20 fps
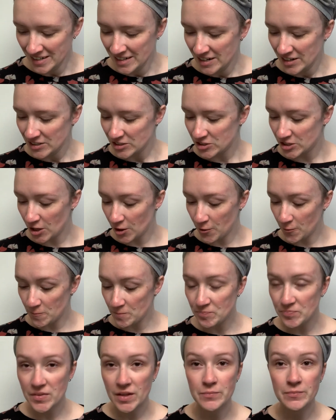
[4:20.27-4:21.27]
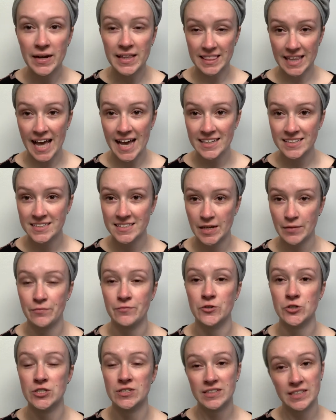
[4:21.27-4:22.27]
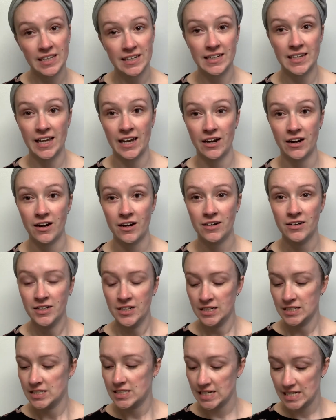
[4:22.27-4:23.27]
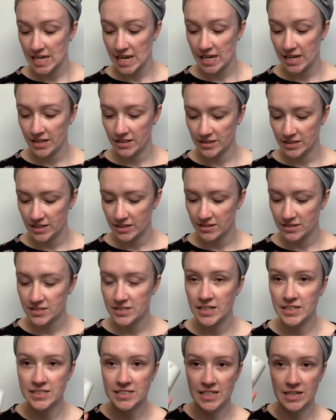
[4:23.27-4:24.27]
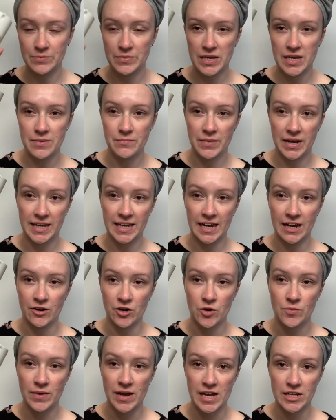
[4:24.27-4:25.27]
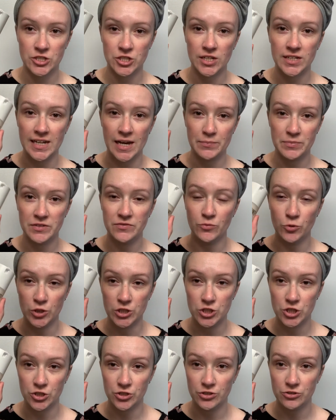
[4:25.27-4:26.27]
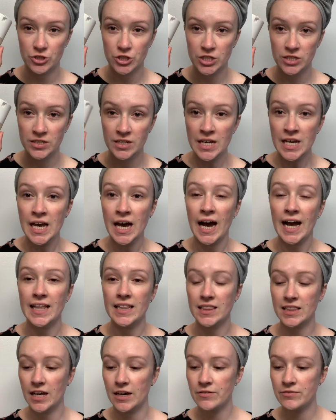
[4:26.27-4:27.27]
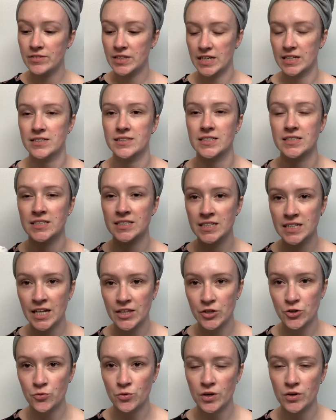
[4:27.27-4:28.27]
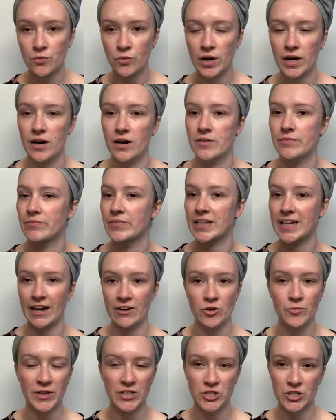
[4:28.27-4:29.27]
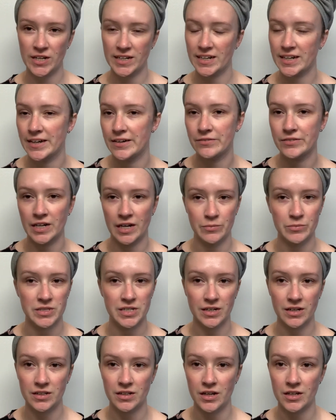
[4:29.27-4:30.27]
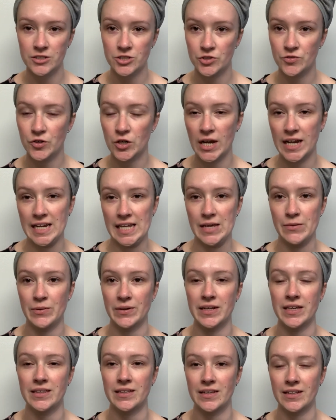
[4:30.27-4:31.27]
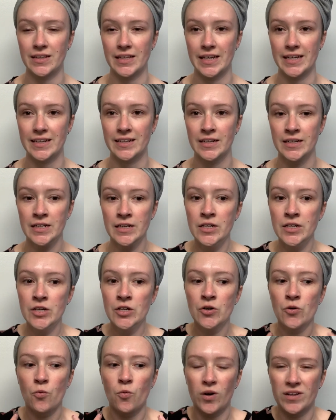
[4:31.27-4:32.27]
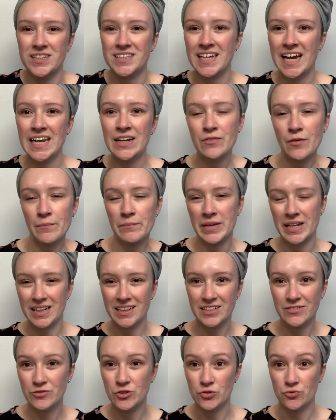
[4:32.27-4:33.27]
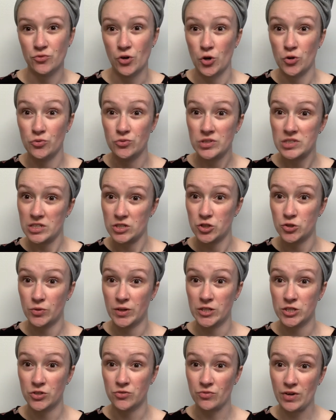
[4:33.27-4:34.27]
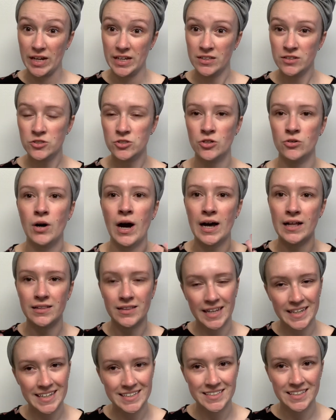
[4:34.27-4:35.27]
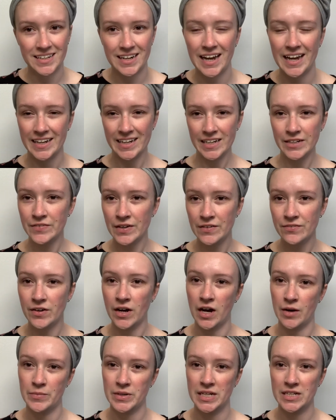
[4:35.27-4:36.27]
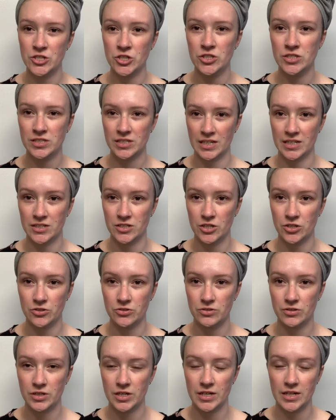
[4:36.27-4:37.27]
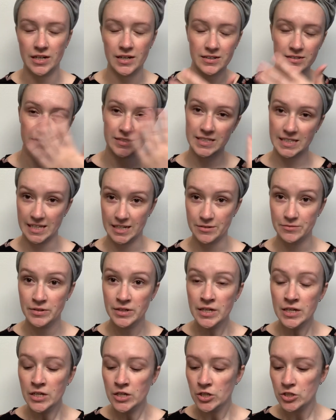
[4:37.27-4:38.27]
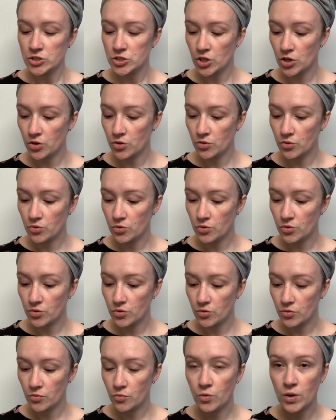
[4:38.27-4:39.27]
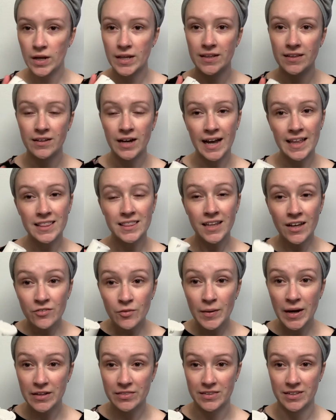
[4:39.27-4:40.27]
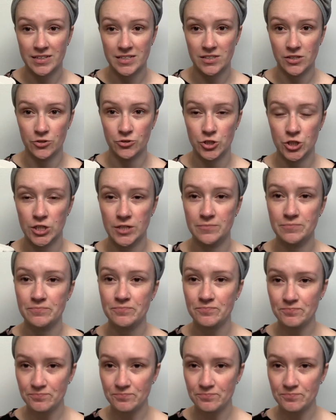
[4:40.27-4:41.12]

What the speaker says: So my last step for skincare today, at least, is going to be my Countermatch Adaptive Moisture Lotion. I love this. This is another one where the Countermatch line kind of comes in clutch for anybody that like wants kind of a middle of the road situation, right? So like I said, I kind of have combination skin. So what I love about this lotion